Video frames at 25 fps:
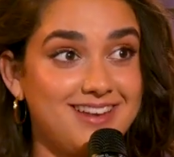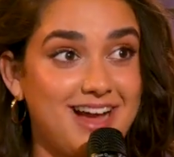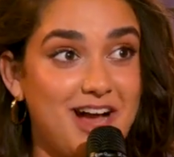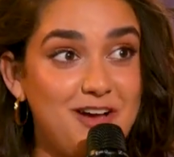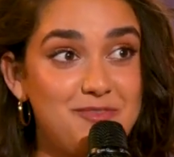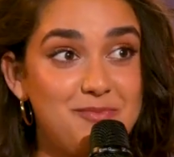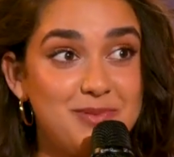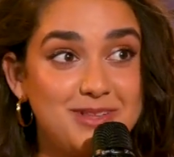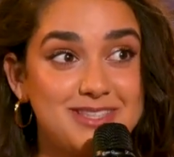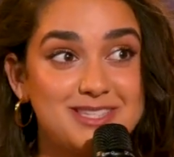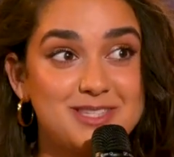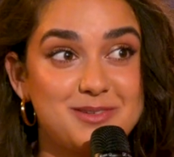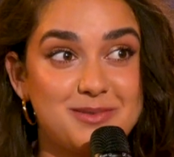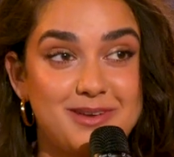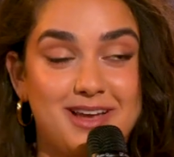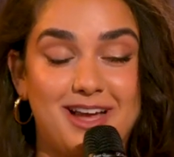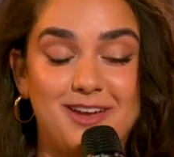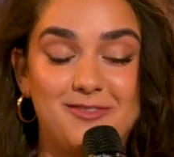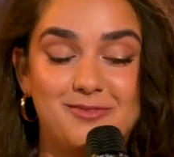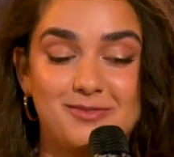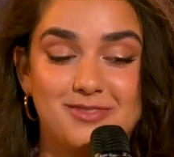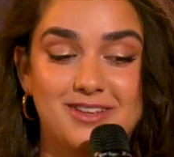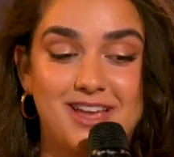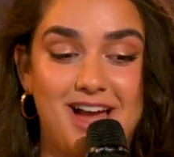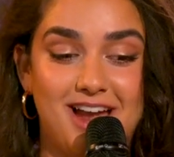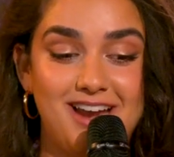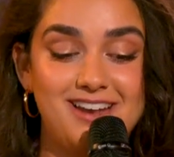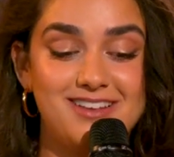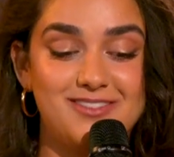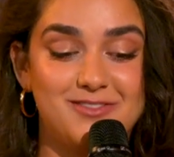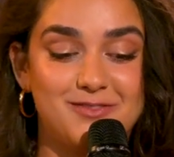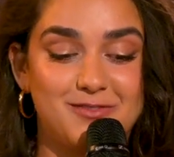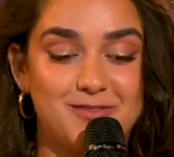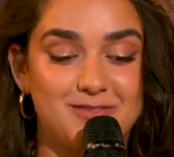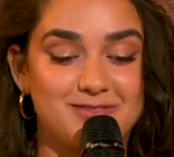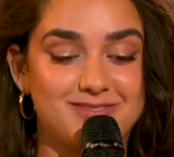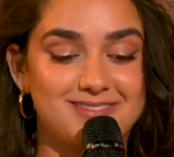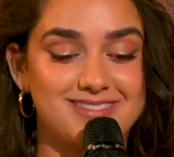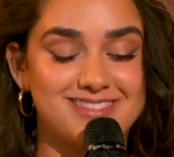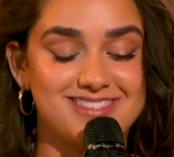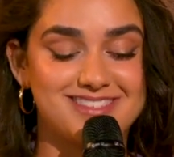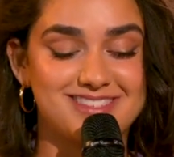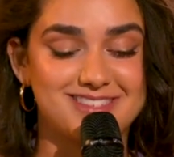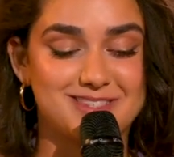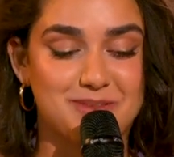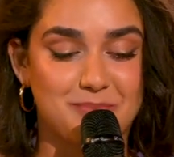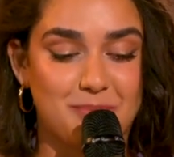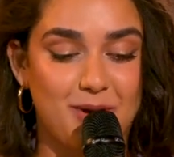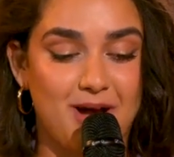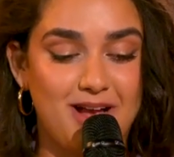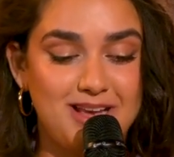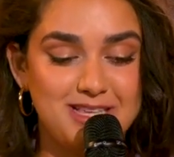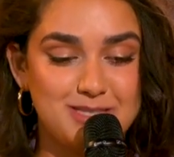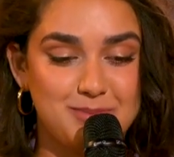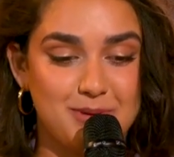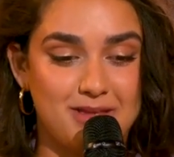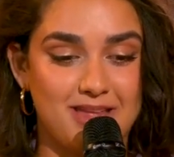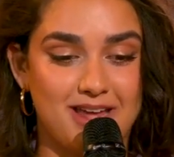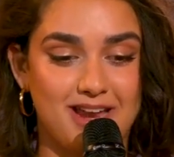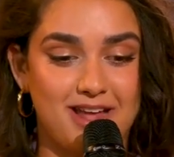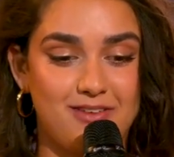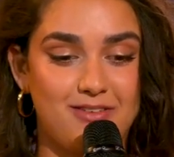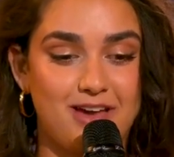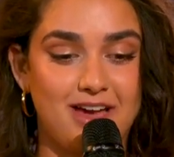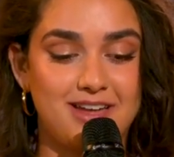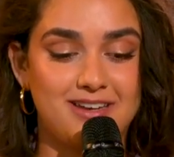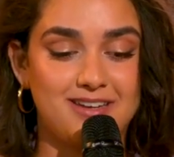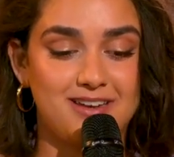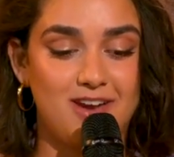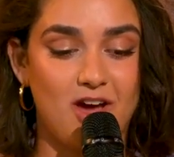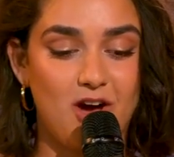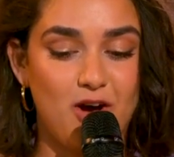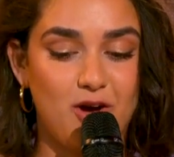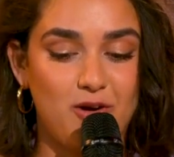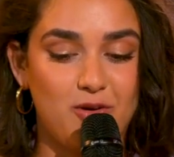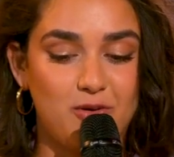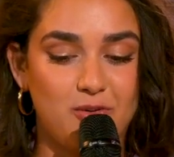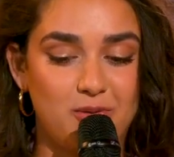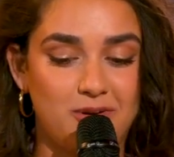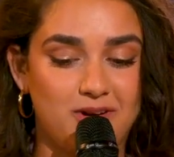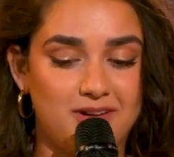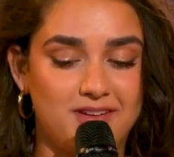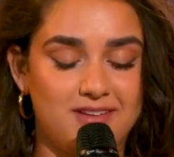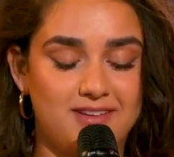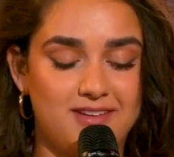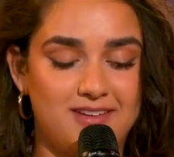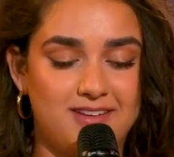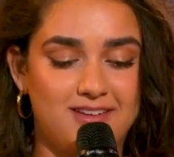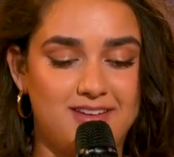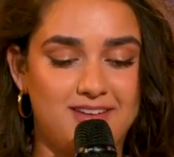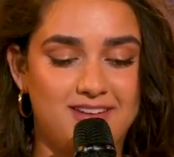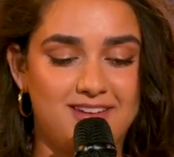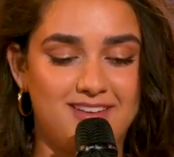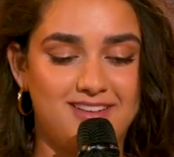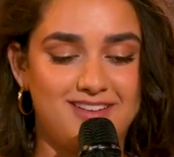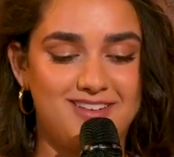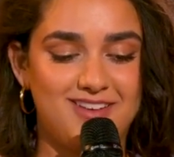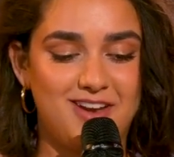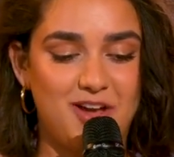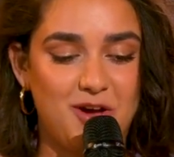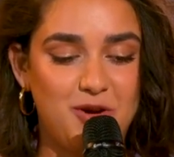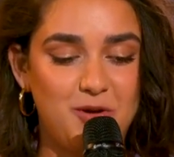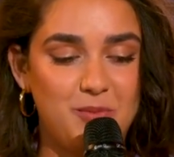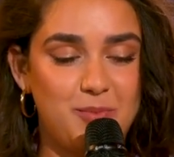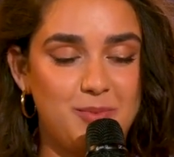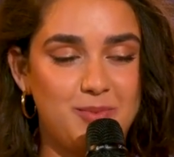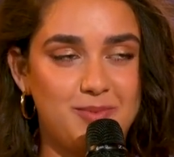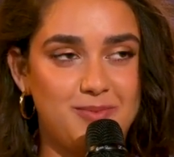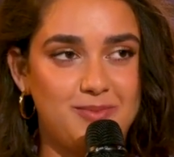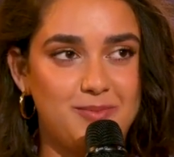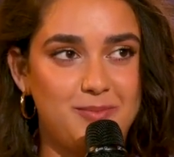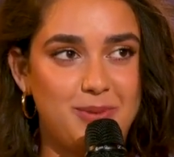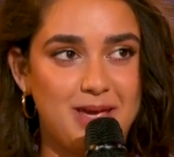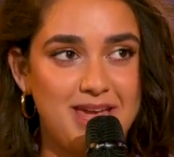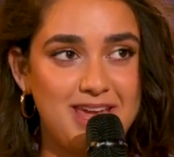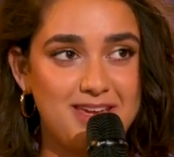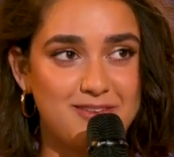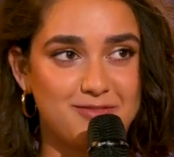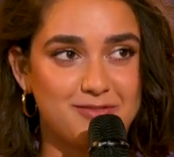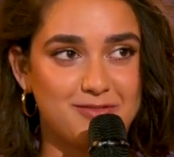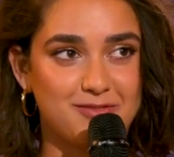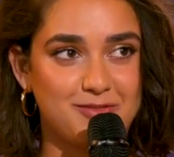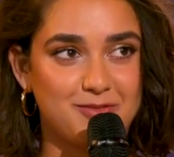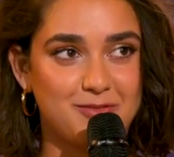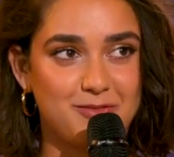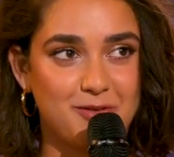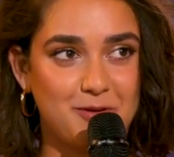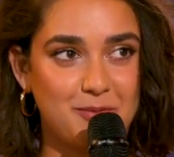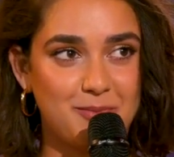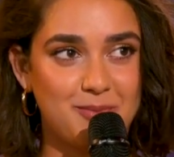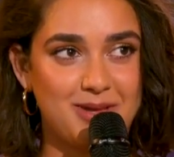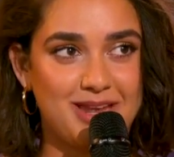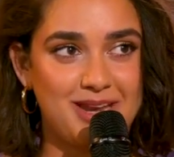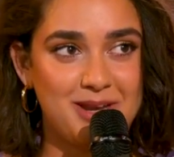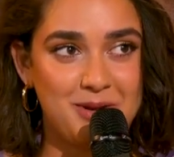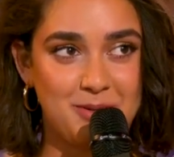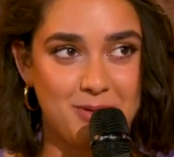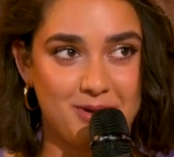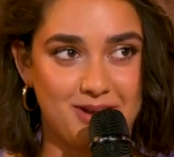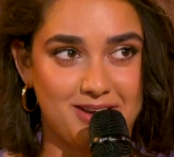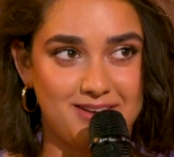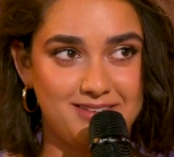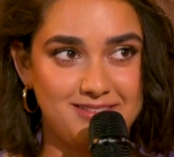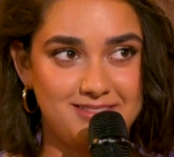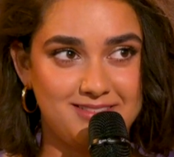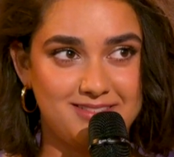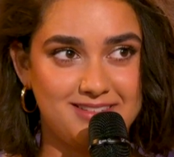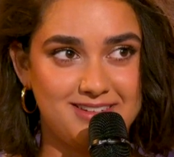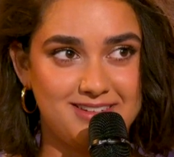I've kind of surprised by that. I've had no beef from anyone.